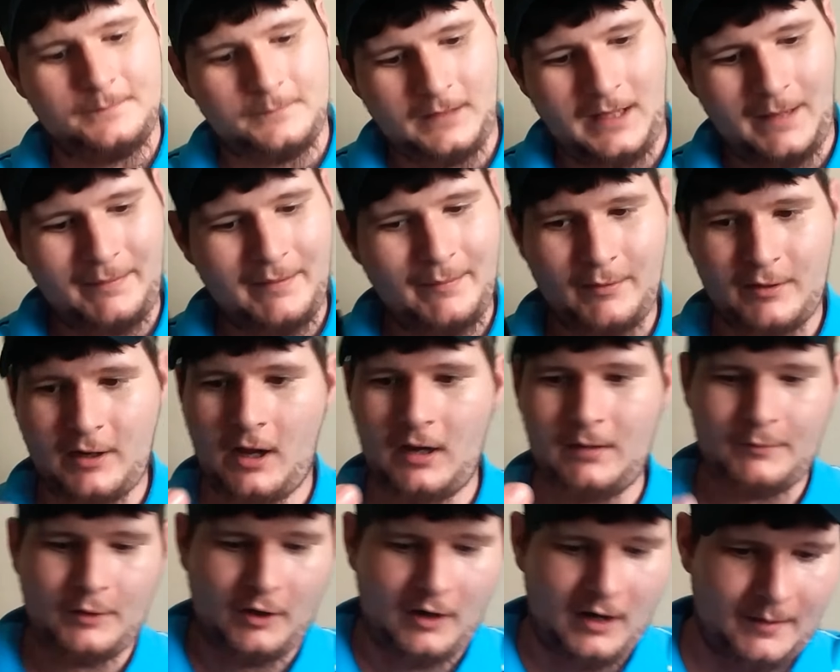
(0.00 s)
A lot of people
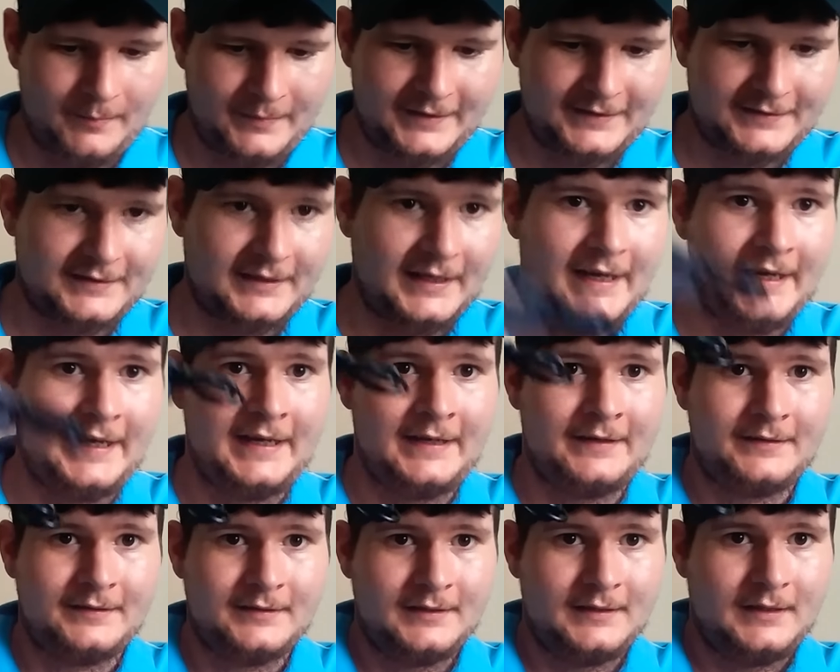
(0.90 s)
call them grommets
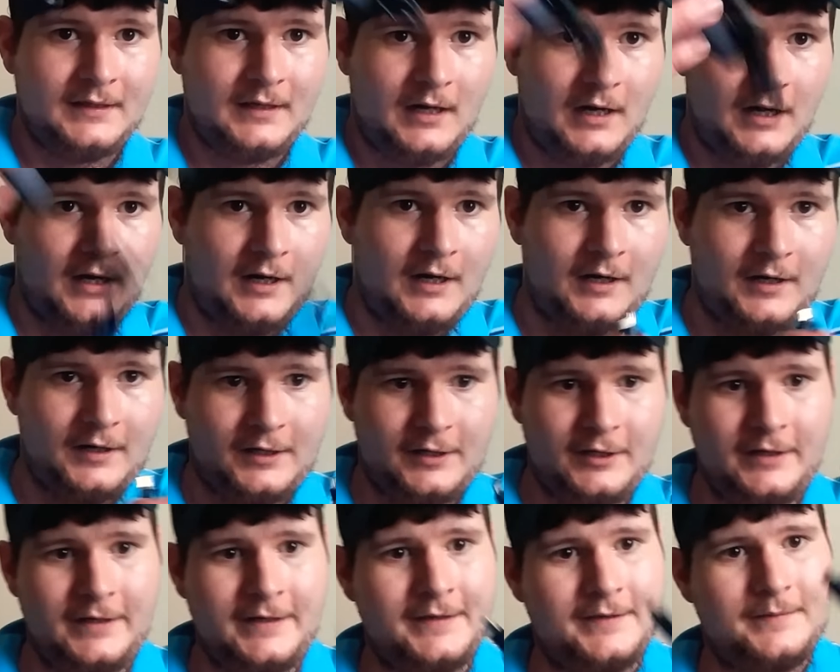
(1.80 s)
and a
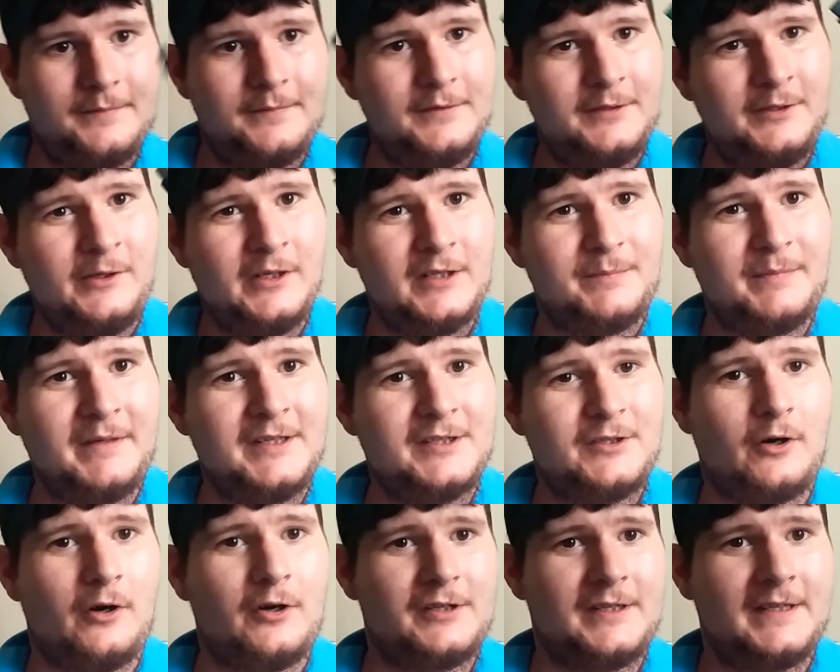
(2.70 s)
good USB
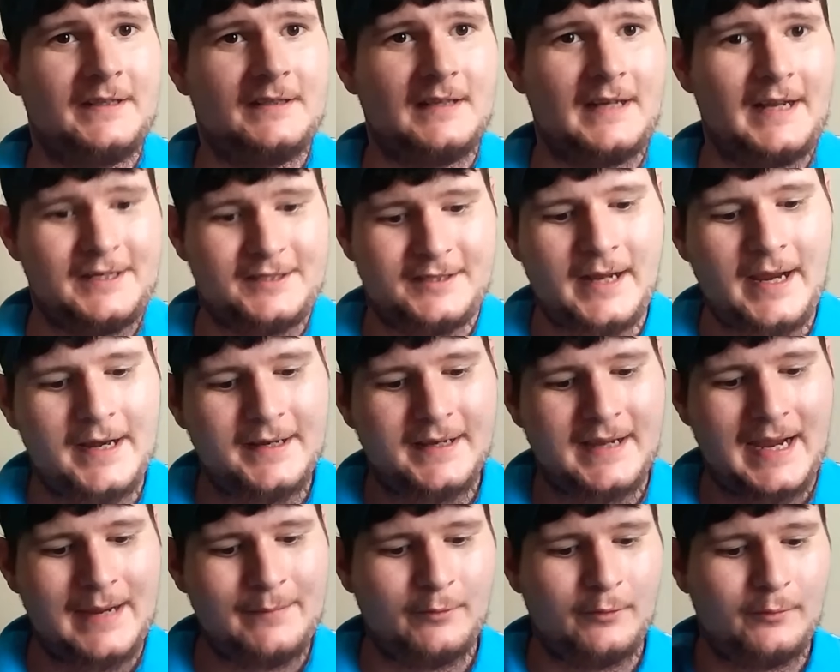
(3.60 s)
charging slash data
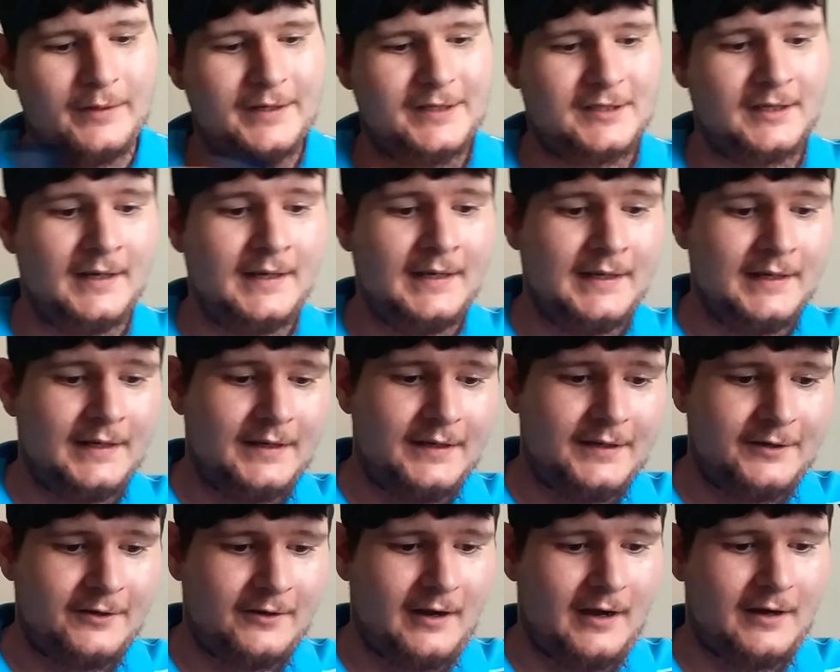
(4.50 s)
cable, which
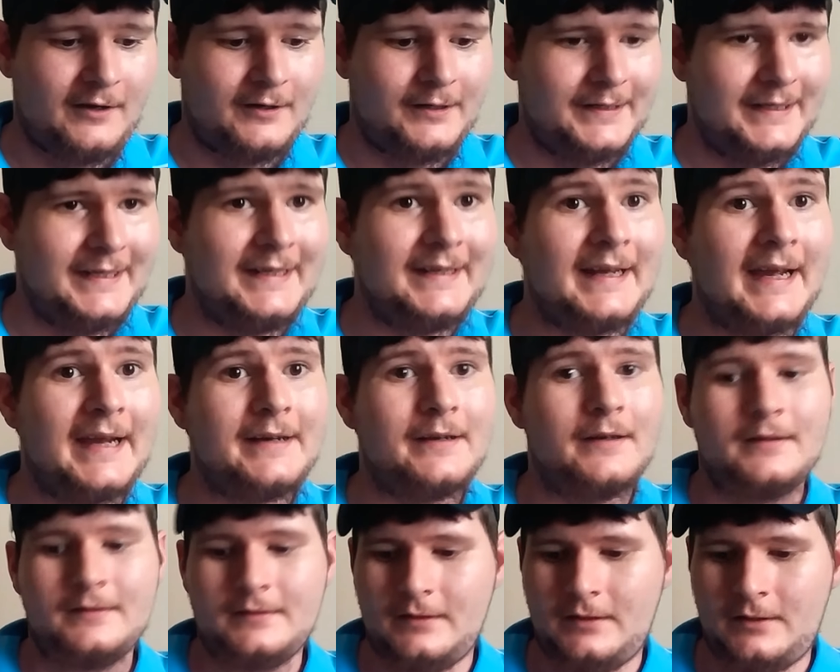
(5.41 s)
you're not going to need
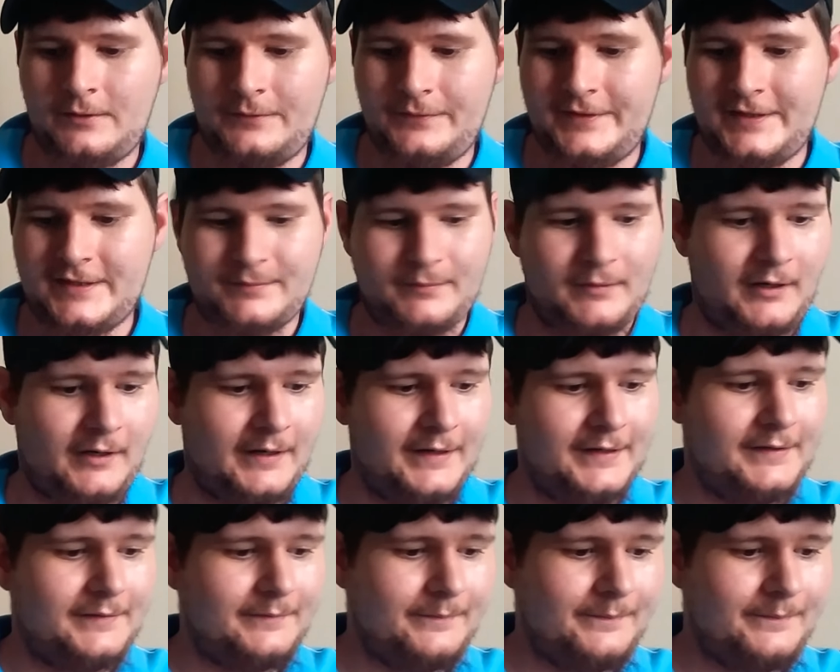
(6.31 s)
data on this mod.